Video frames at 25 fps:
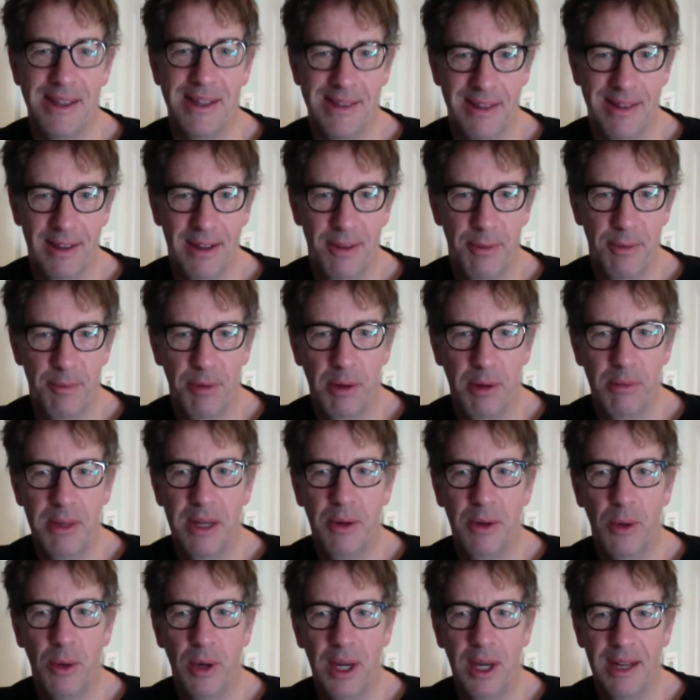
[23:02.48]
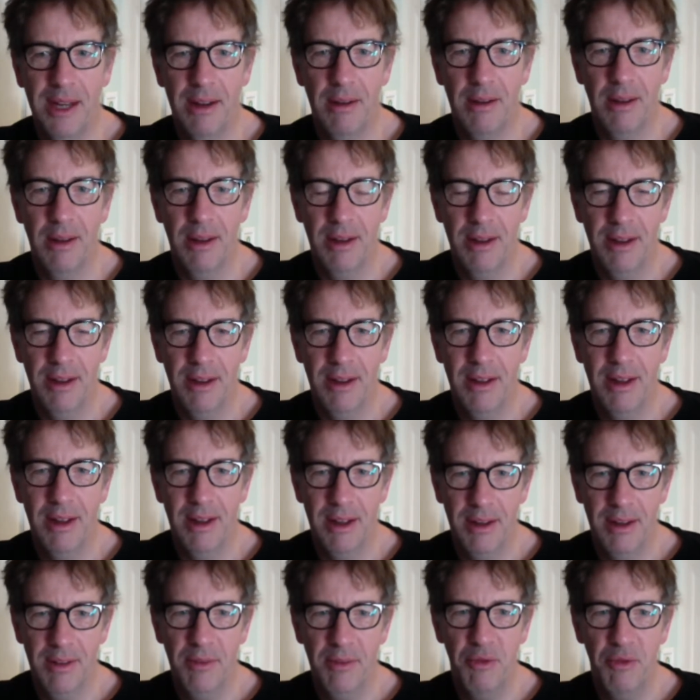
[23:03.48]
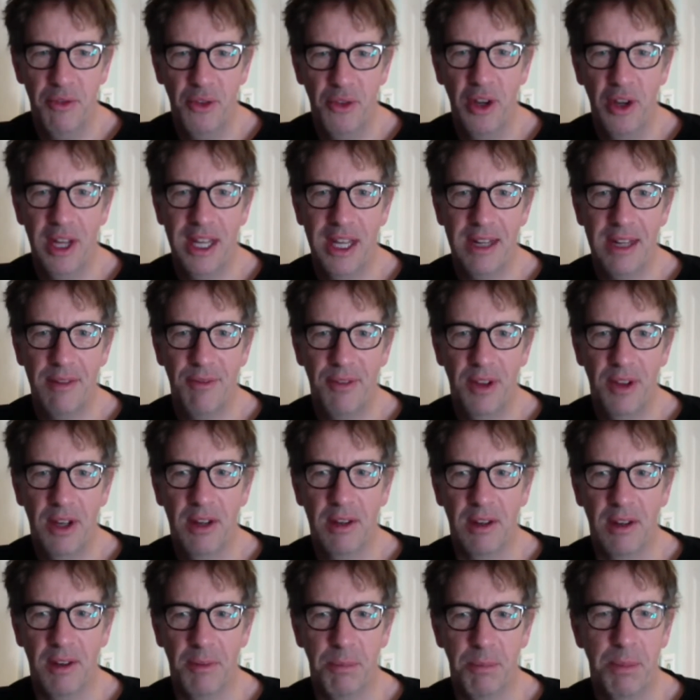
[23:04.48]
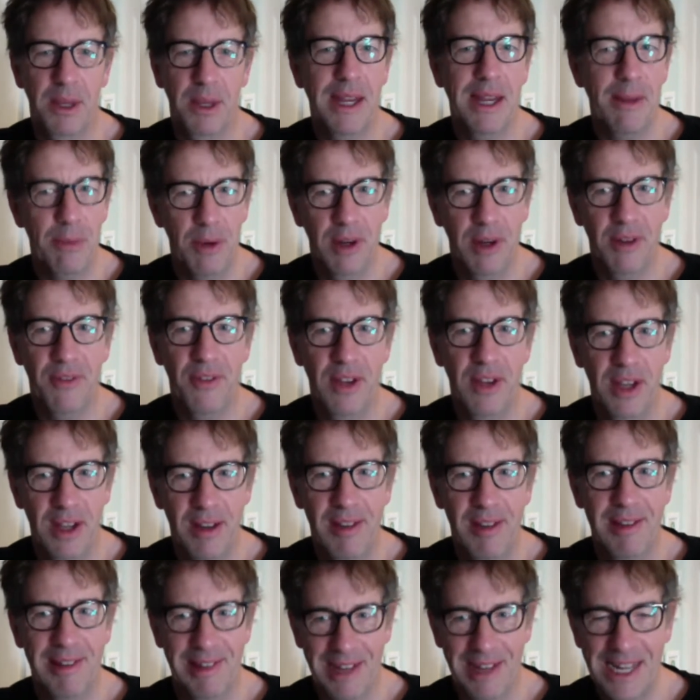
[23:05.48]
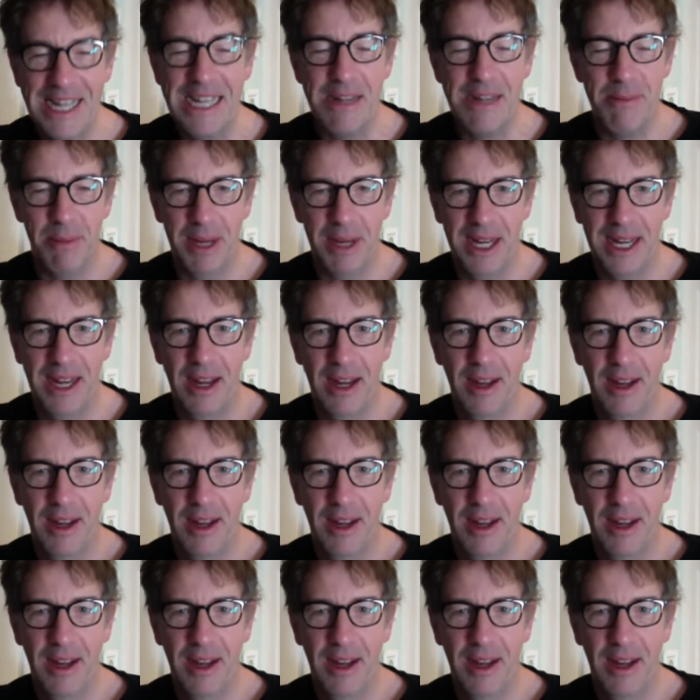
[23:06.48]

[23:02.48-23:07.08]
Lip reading: so he was probably quite fully focused, but he would have seen me.